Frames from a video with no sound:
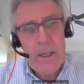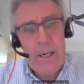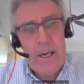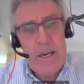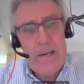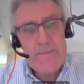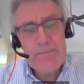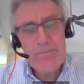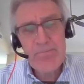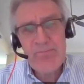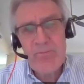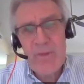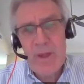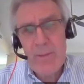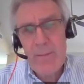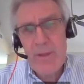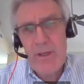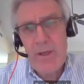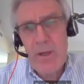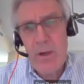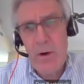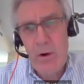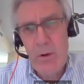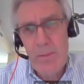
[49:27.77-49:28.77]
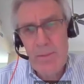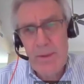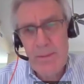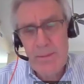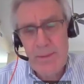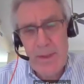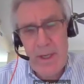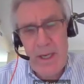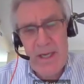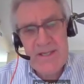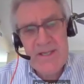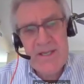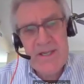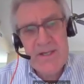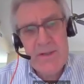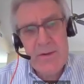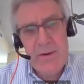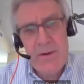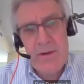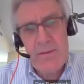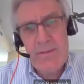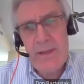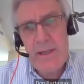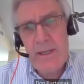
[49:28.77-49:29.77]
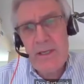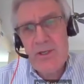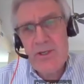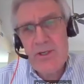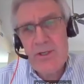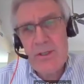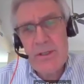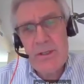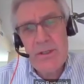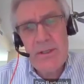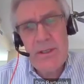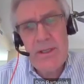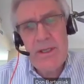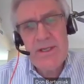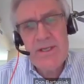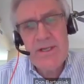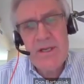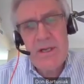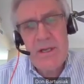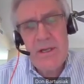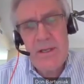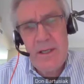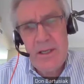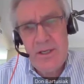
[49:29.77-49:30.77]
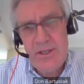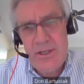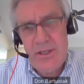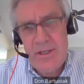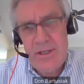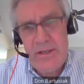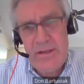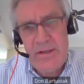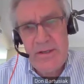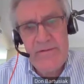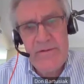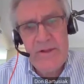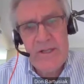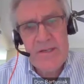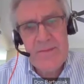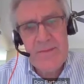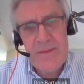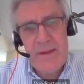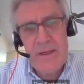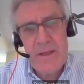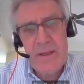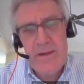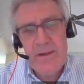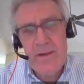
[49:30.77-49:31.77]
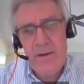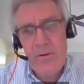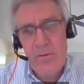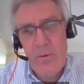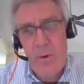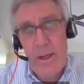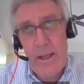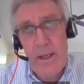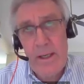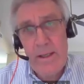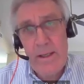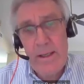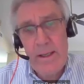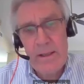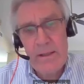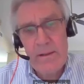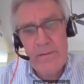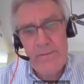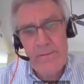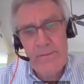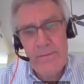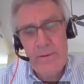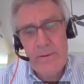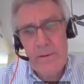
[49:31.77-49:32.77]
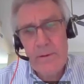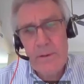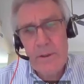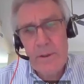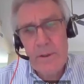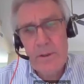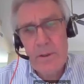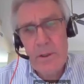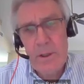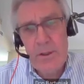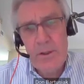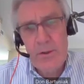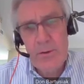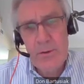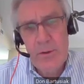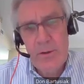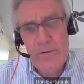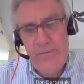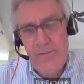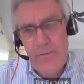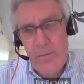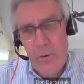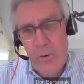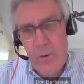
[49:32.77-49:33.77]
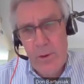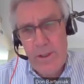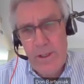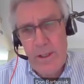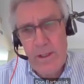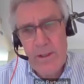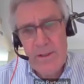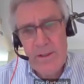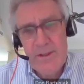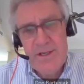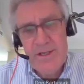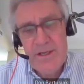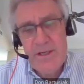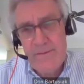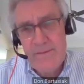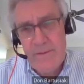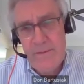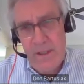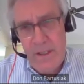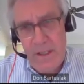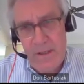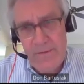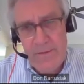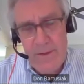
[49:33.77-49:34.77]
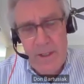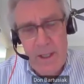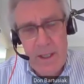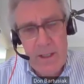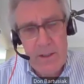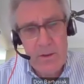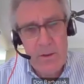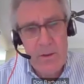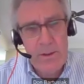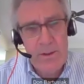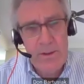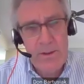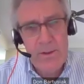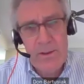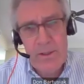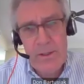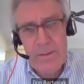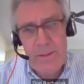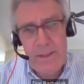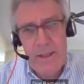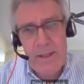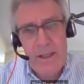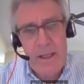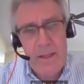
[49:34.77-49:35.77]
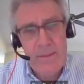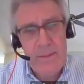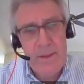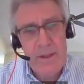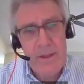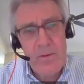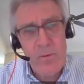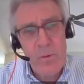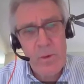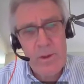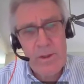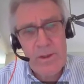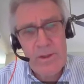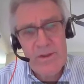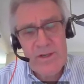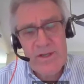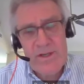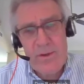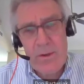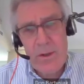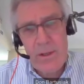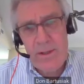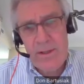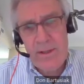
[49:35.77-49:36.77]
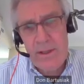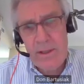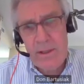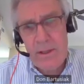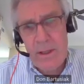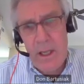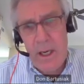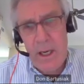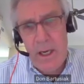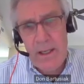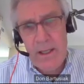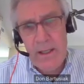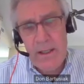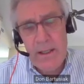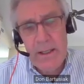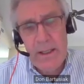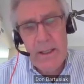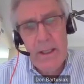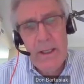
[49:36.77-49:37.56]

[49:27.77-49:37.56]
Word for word: Um, but open process automation is an initiative that's been underway now for a, a good four years, if if not longer, depending upon where you start the clock